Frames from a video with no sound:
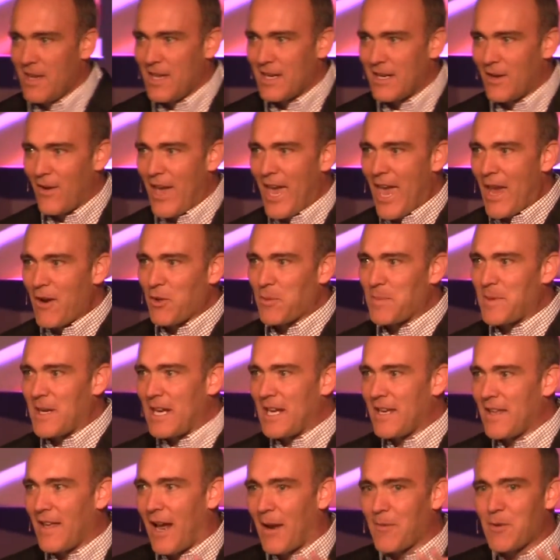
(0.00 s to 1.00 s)
Now hang with
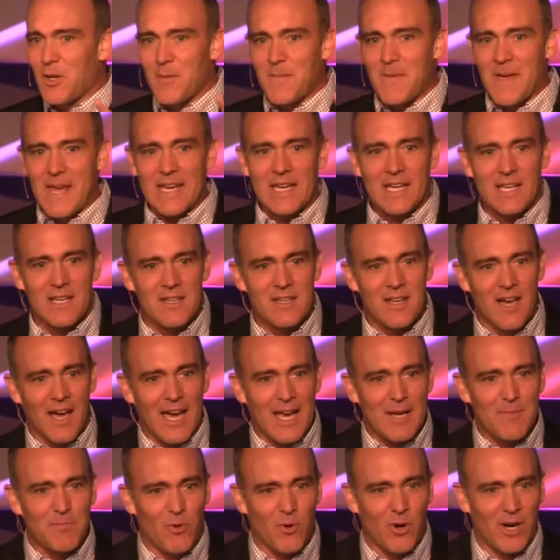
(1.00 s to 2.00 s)
me, I'm going to make
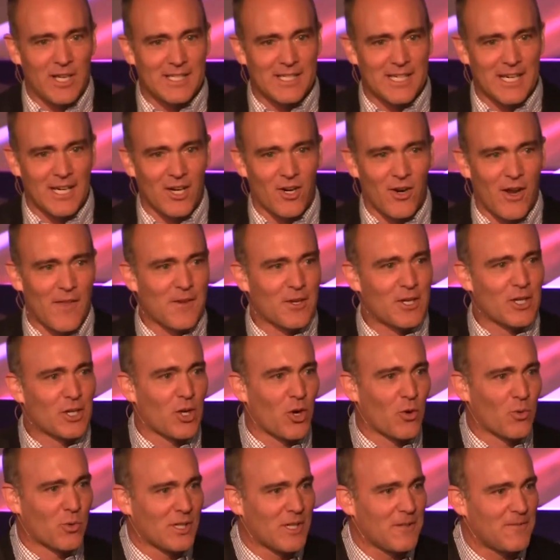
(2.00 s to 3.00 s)
nine points here and they're going to
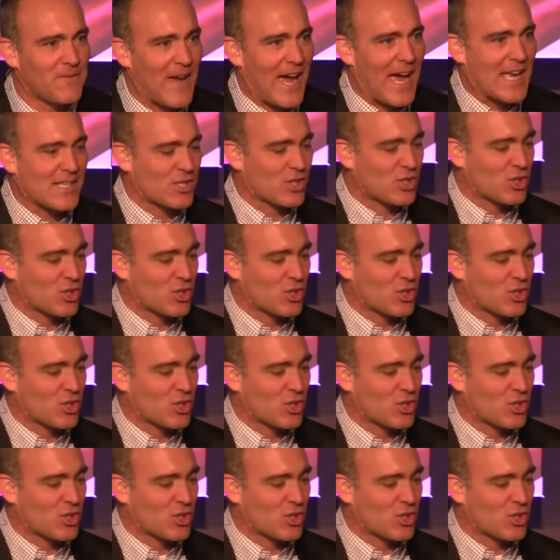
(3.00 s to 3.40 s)
go really fast.